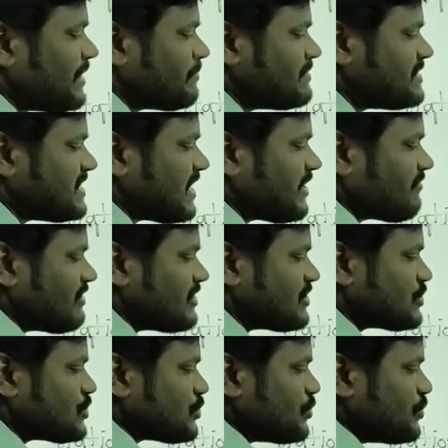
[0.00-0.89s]
is equals
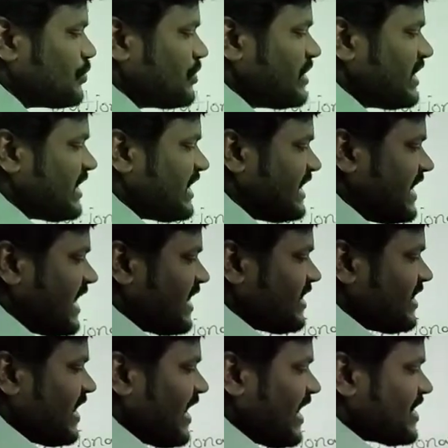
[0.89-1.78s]
to
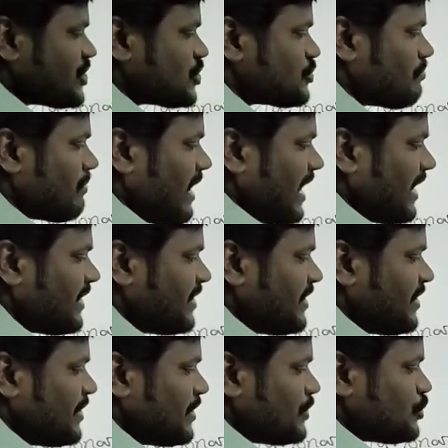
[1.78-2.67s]
nh by
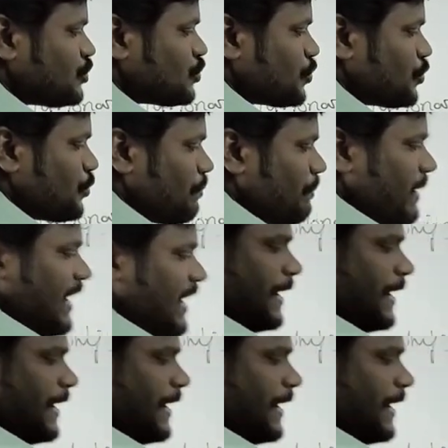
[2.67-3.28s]
2 pi,